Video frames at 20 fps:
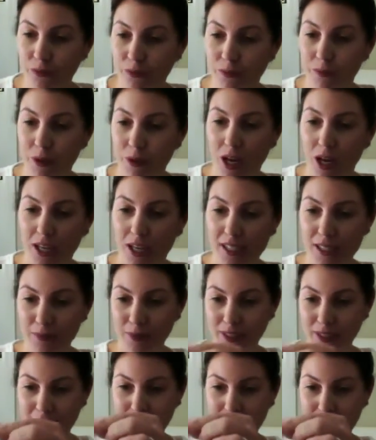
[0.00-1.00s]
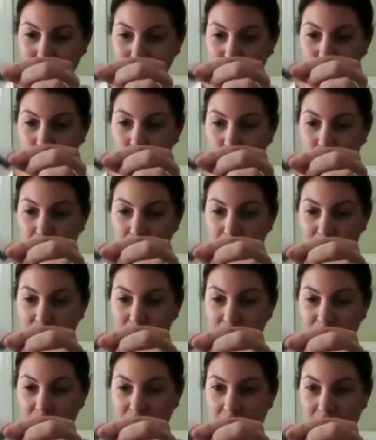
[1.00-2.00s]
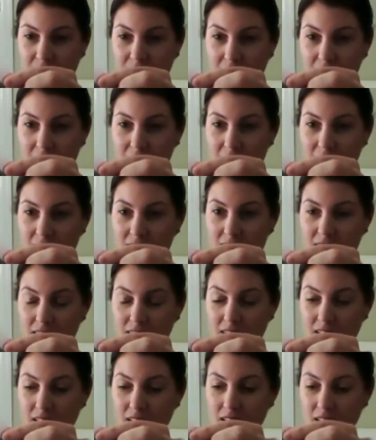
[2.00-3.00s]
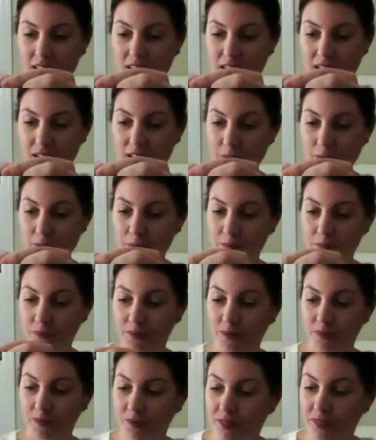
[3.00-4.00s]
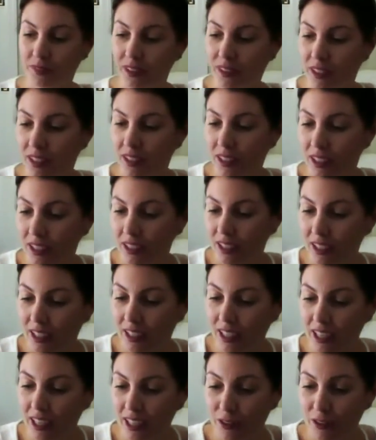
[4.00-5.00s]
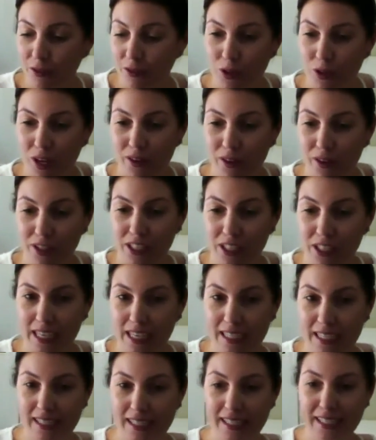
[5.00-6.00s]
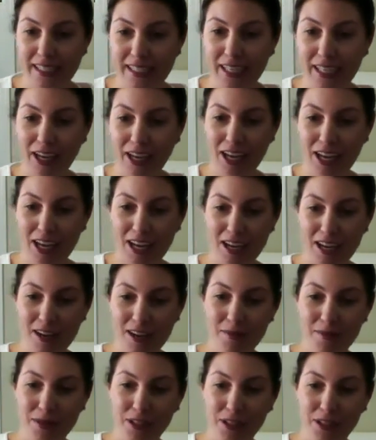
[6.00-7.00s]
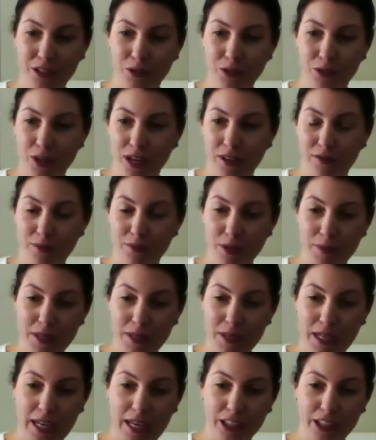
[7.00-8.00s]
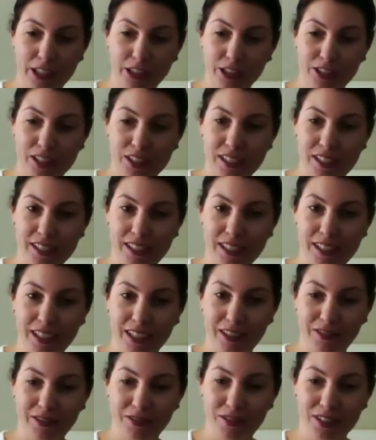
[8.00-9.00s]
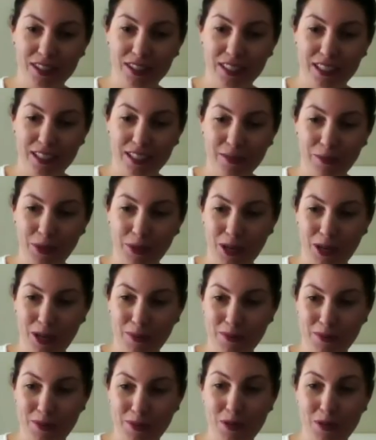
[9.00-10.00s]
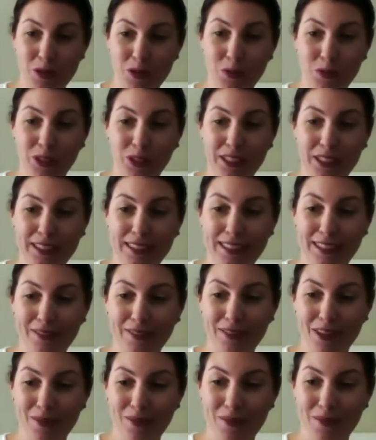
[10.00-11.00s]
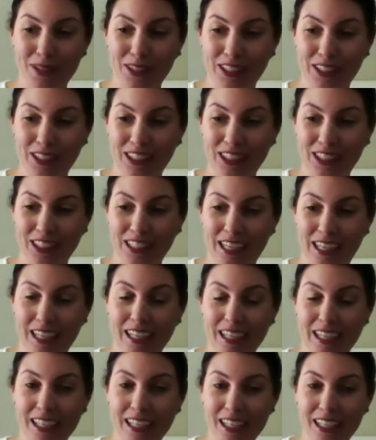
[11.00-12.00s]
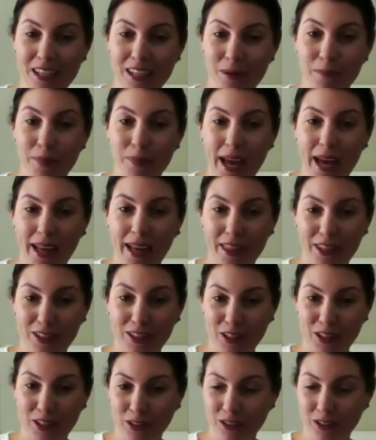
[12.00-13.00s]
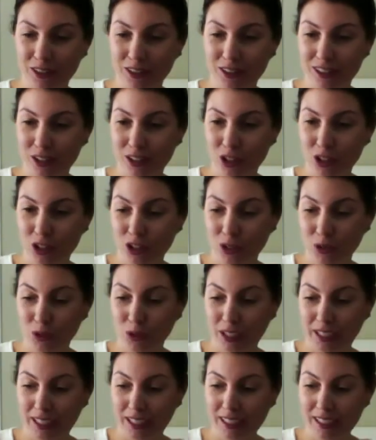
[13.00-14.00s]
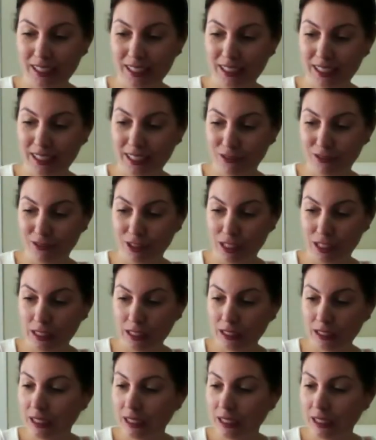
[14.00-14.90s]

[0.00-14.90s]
possibly a little shaving set. And if you have a nice tub and you have maybe hikers in town visiting, perhaps maybe you want to leave them a little bath salts to soak in the evening.